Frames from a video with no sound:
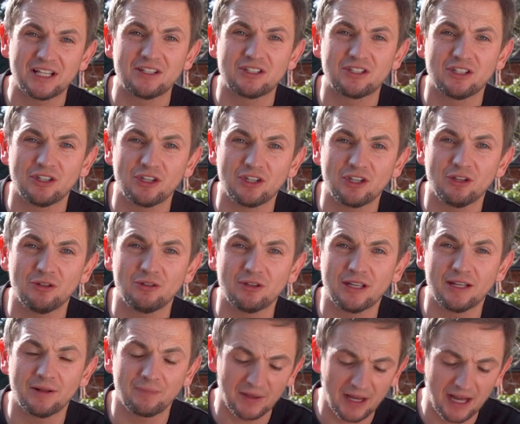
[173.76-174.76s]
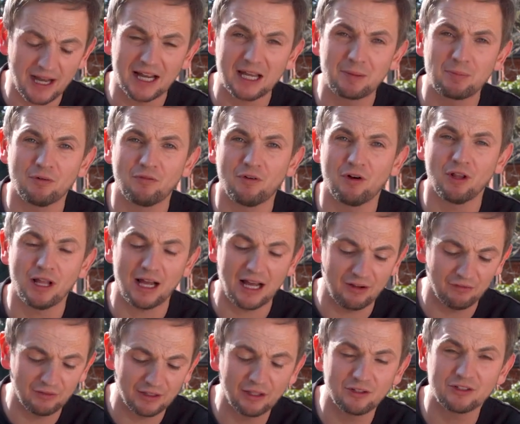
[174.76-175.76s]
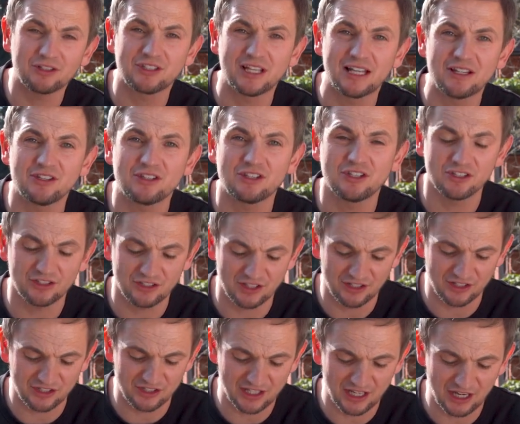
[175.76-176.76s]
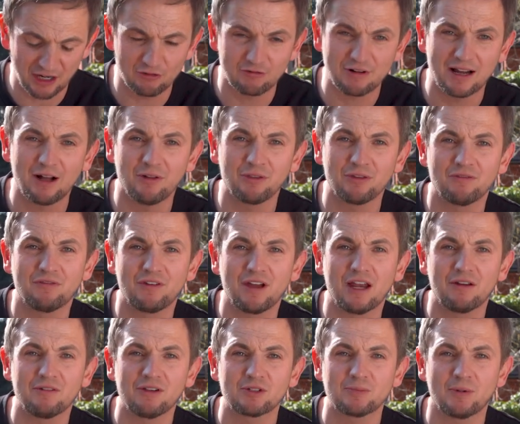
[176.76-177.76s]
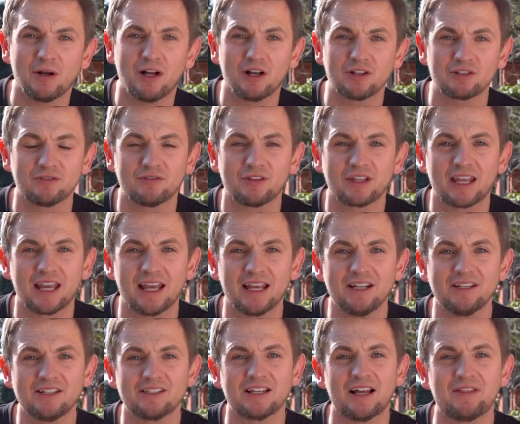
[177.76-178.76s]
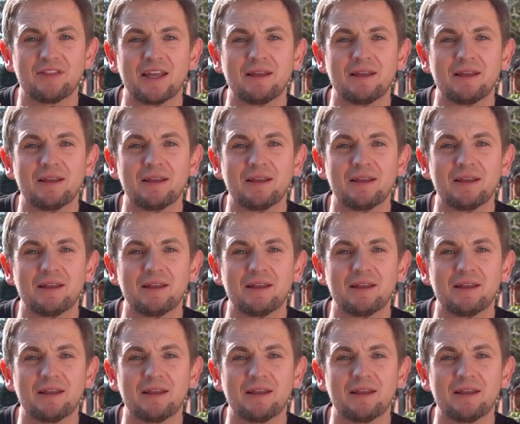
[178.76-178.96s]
into the unit, Hypervolt have little sensors that sit around the various parts of the case, and